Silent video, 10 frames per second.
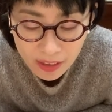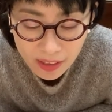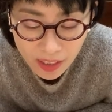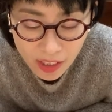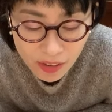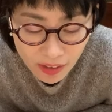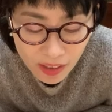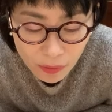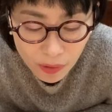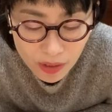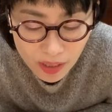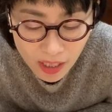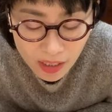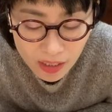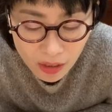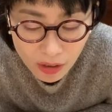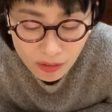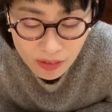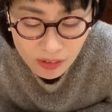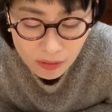the good thing was I
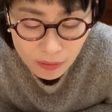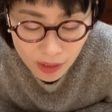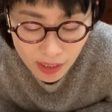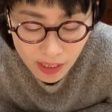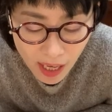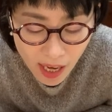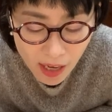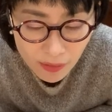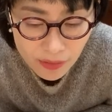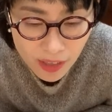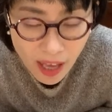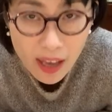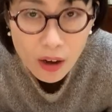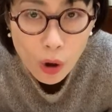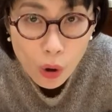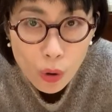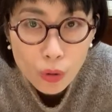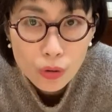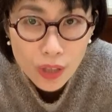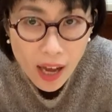don't really have that
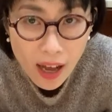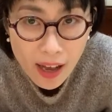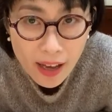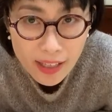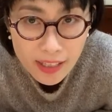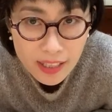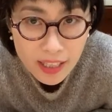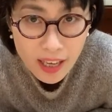old eyes